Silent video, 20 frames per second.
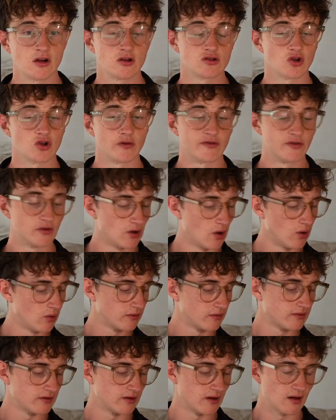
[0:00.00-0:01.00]
So if you
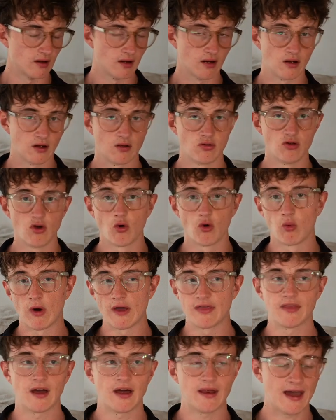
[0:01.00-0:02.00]
don't know
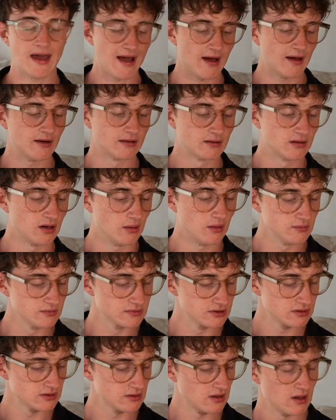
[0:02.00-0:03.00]
when that and
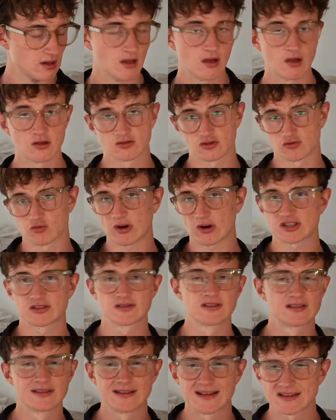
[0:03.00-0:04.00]
comes, just watch
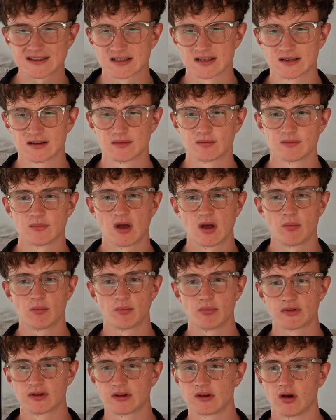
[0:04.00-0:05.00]
this lesson,
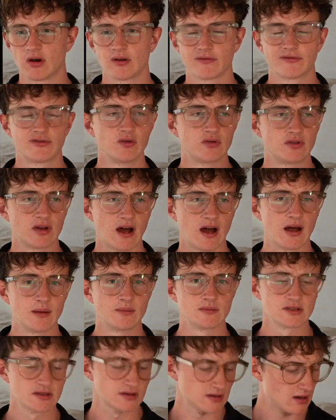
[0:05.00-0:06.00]
put it on a few
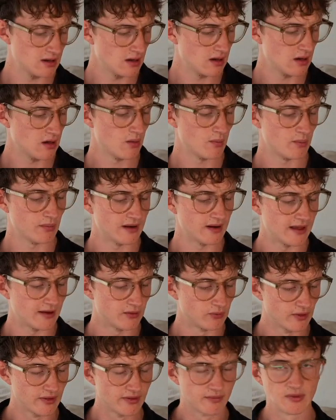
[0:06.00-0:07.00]
times, play
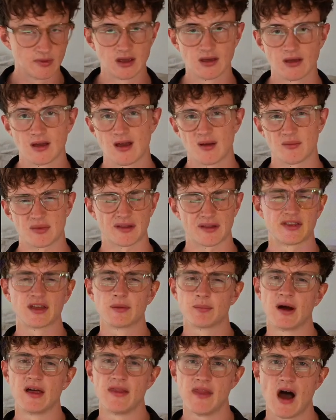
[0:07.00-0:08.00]
it with me. But I
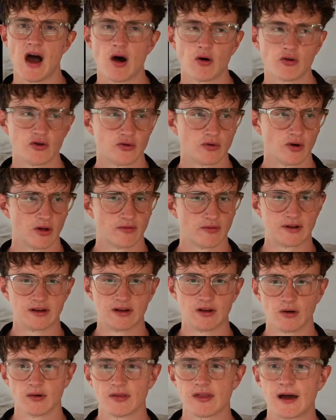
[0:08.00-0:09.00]
think by now you already
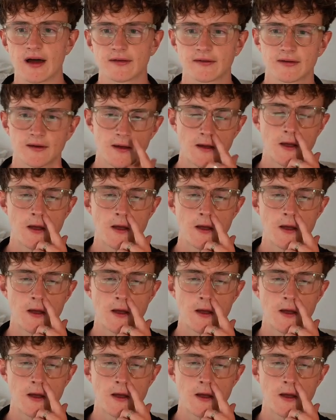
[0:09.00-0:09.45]
know that